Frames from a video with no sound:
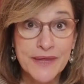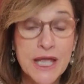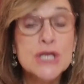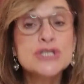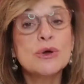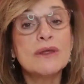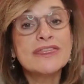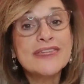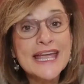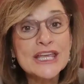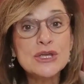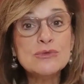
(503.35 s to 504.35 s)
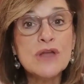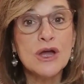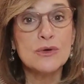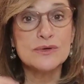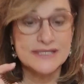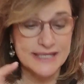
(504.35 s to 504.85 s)
So a thank you
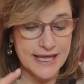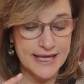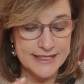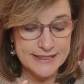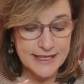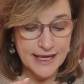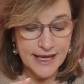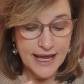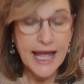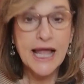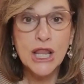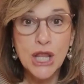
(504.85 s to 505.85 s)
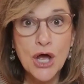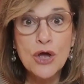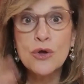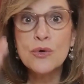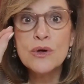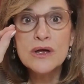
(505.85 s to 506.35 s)
note says,
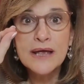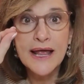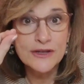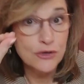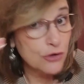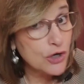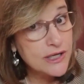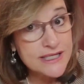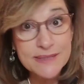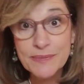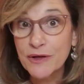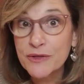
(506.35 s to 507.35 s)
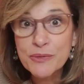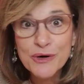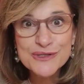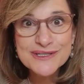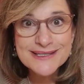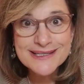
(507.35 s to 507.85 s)
hello, and you're gonna spell the
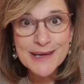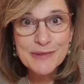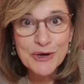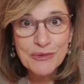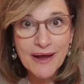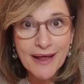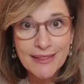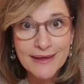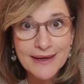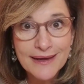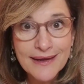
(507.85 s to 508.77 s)
person's name correctly.